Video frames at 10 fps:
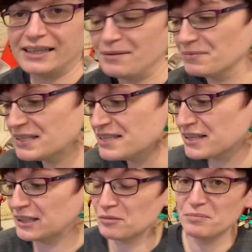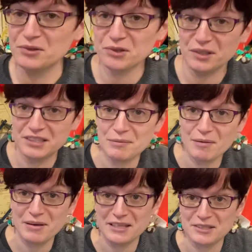This is a little tip I
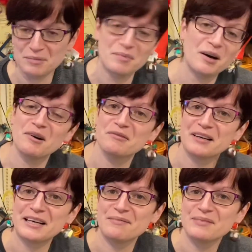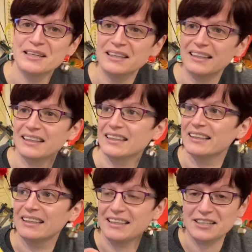picked up off a
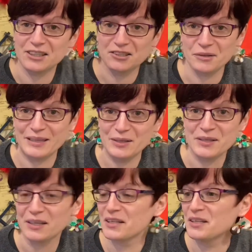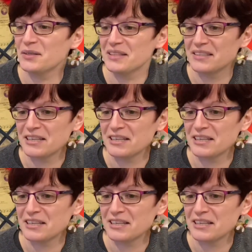lady called Zoe Lucock, who is